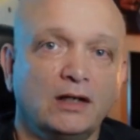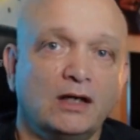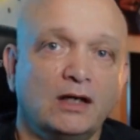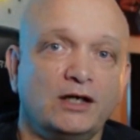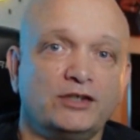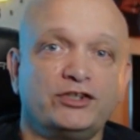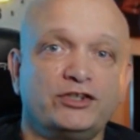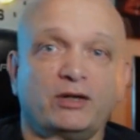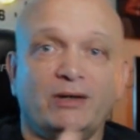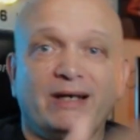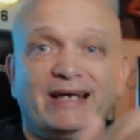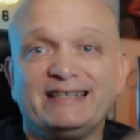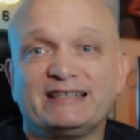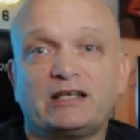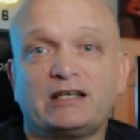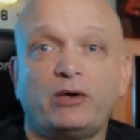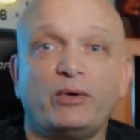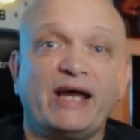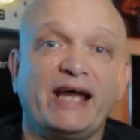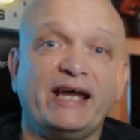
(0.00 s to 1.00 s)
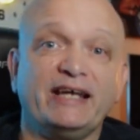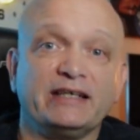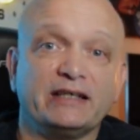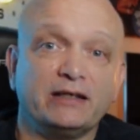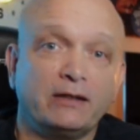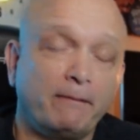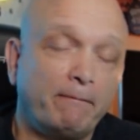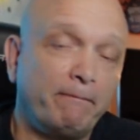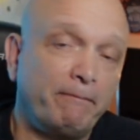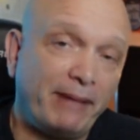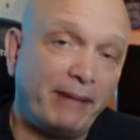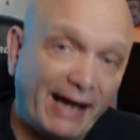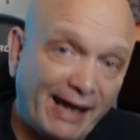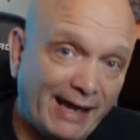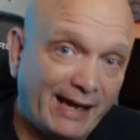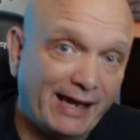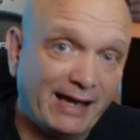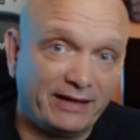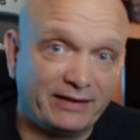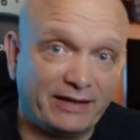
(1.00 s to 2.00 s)
So let's go ahead and
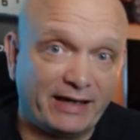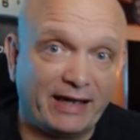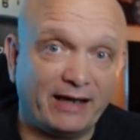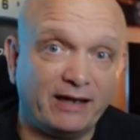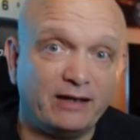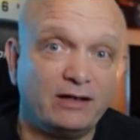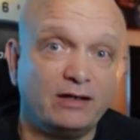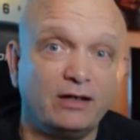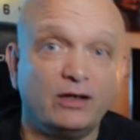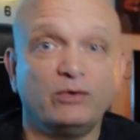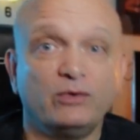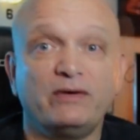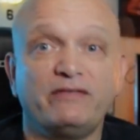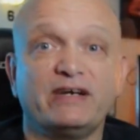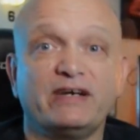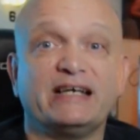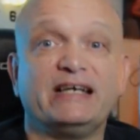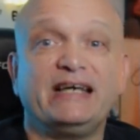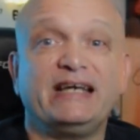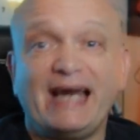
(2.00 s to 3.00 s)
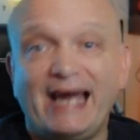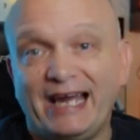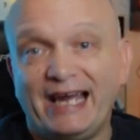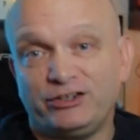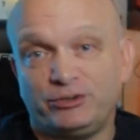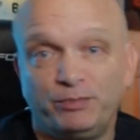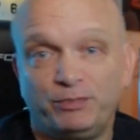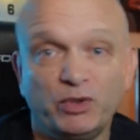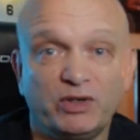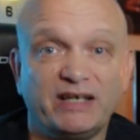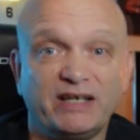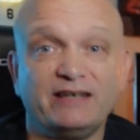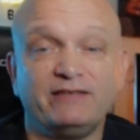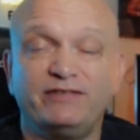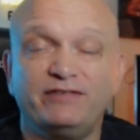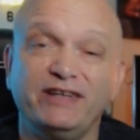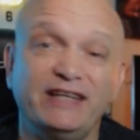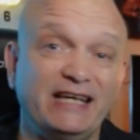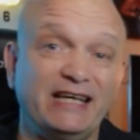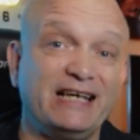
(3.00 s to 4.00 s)
compare that with a cash booking for
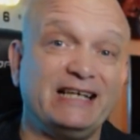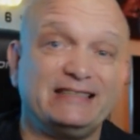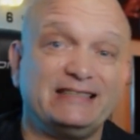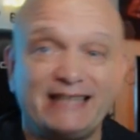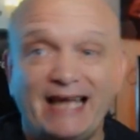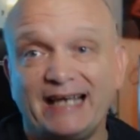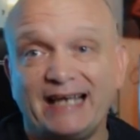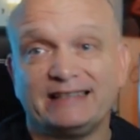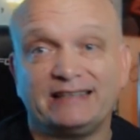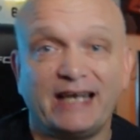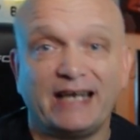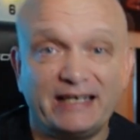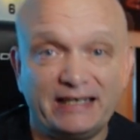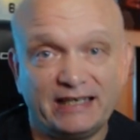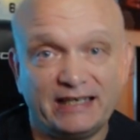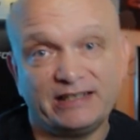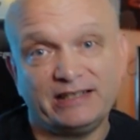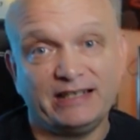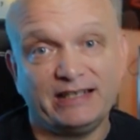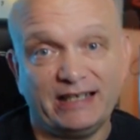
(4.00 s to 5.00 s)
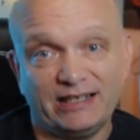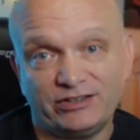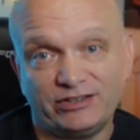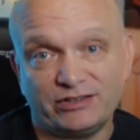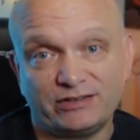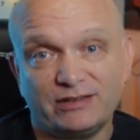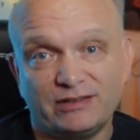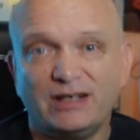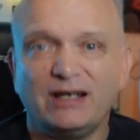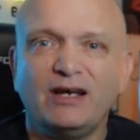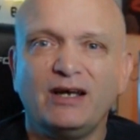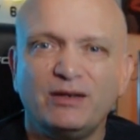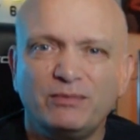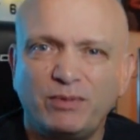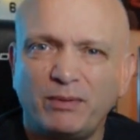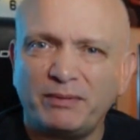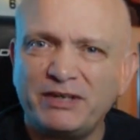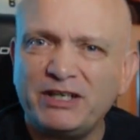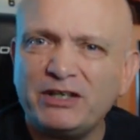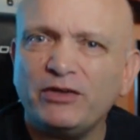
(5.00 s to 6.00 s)
the exact date and
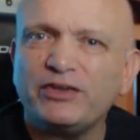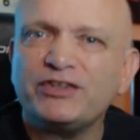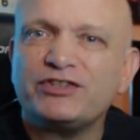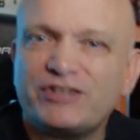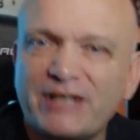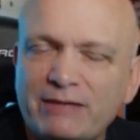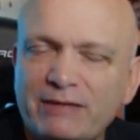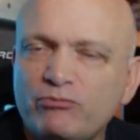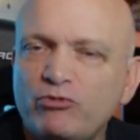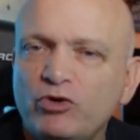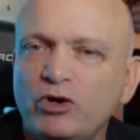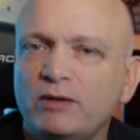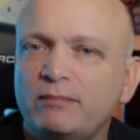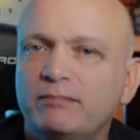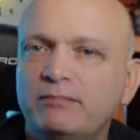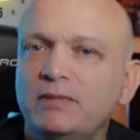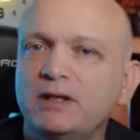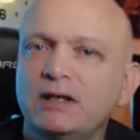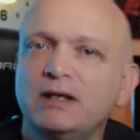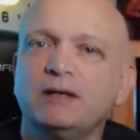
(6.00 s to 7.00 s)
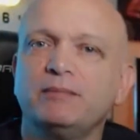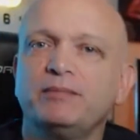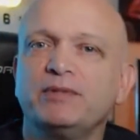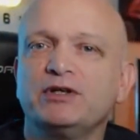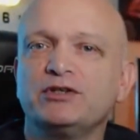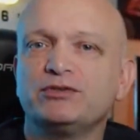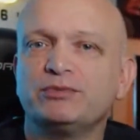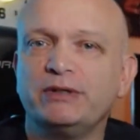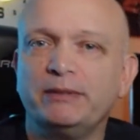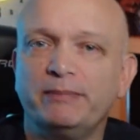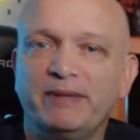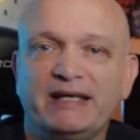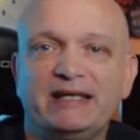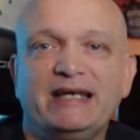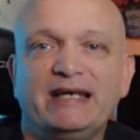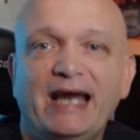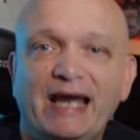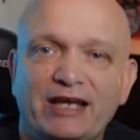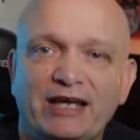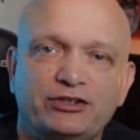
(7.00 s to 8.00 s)
probably not the same room, because when you pay
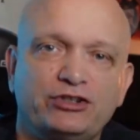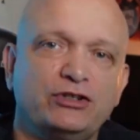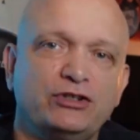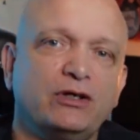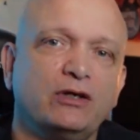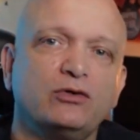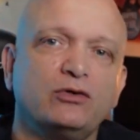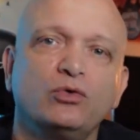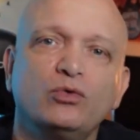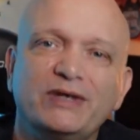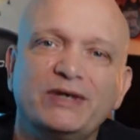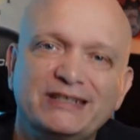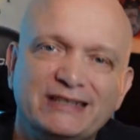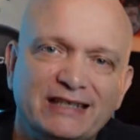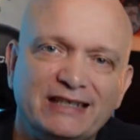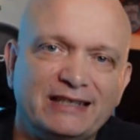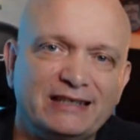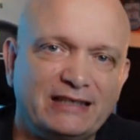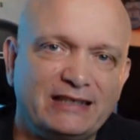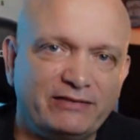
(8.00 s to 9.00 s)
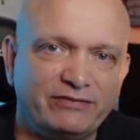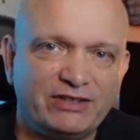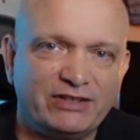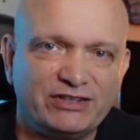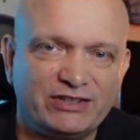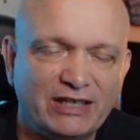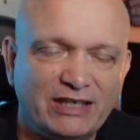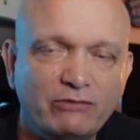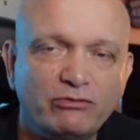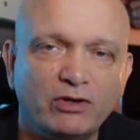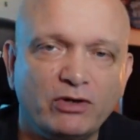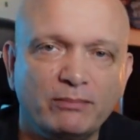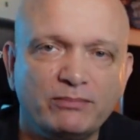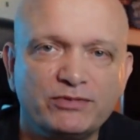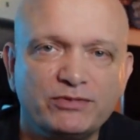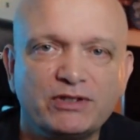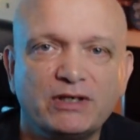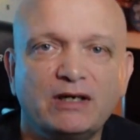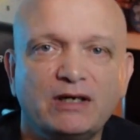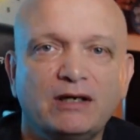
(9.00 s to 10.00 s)
cash, you don't always get the DVC
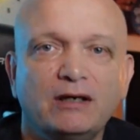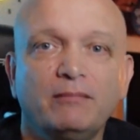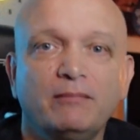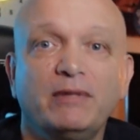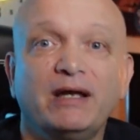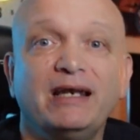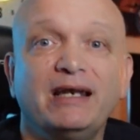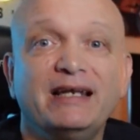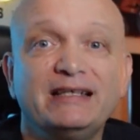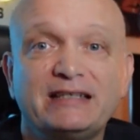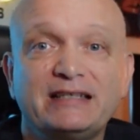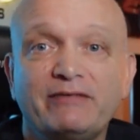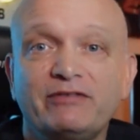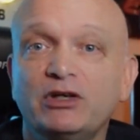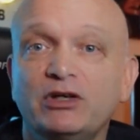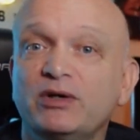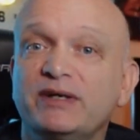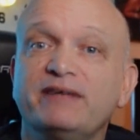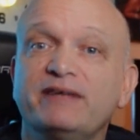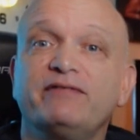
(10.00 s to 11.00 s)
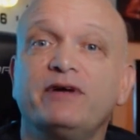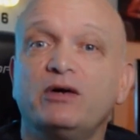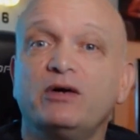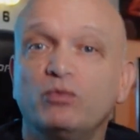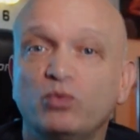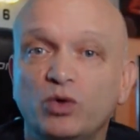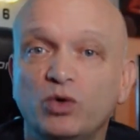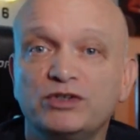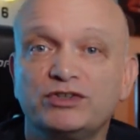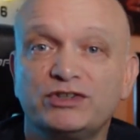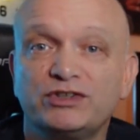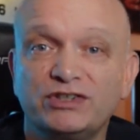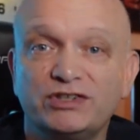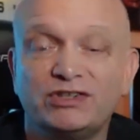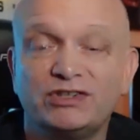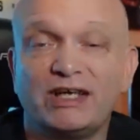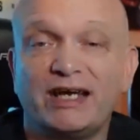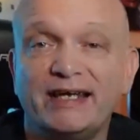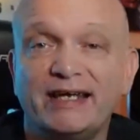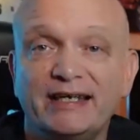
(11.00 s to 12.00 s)
rooms. But let's have a look if I was to
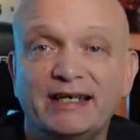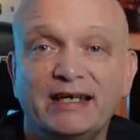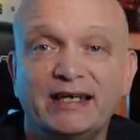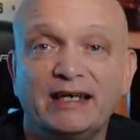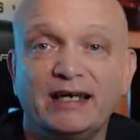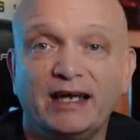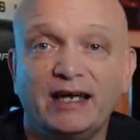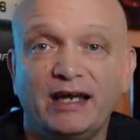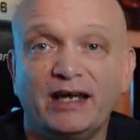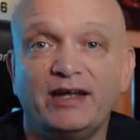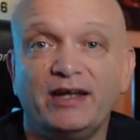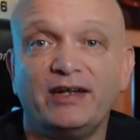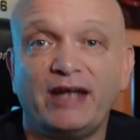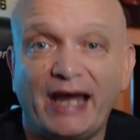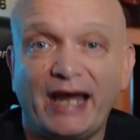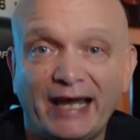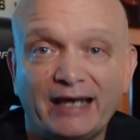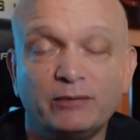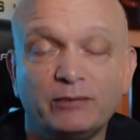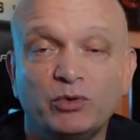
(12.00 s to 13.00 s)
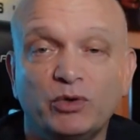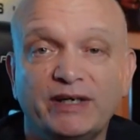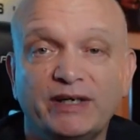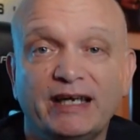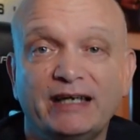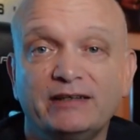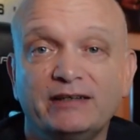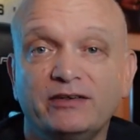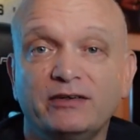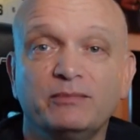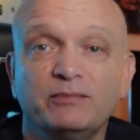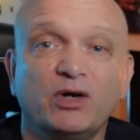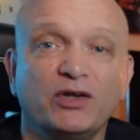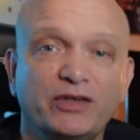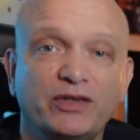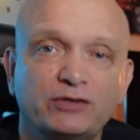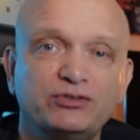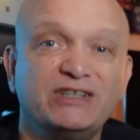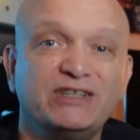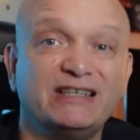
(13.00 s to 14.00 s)
stay at Animal Kingdom on
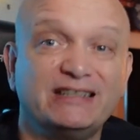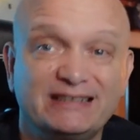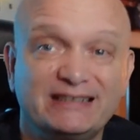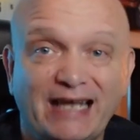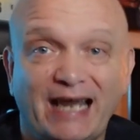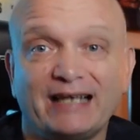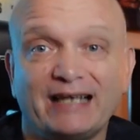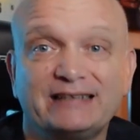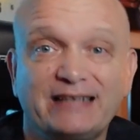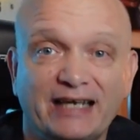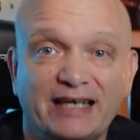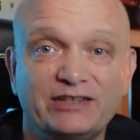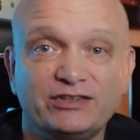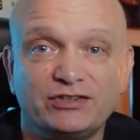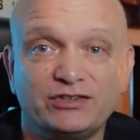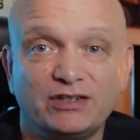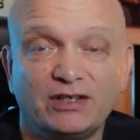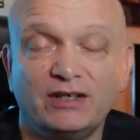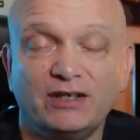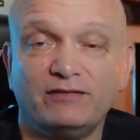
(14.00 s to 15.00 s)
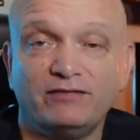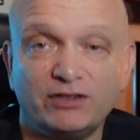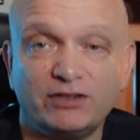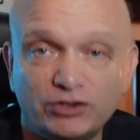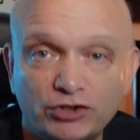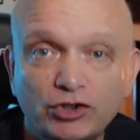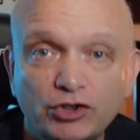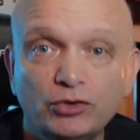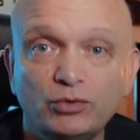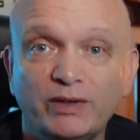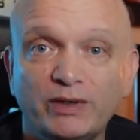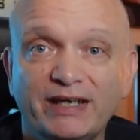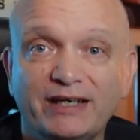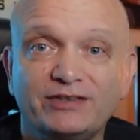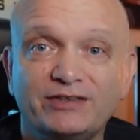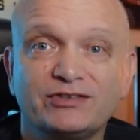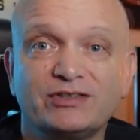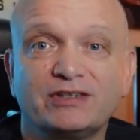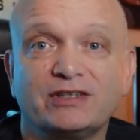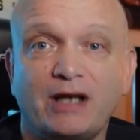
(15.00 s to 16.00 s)
those exact dates for 2
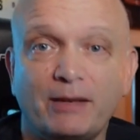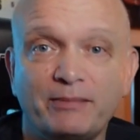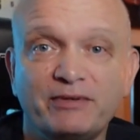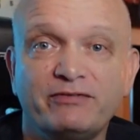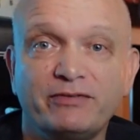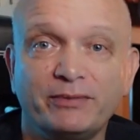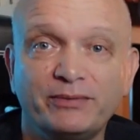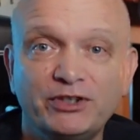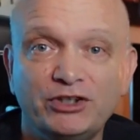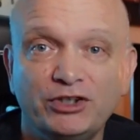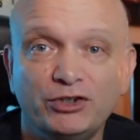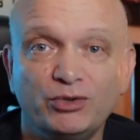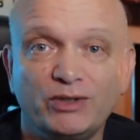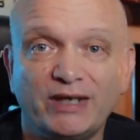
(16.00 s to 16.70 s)
weeks coming from the UK.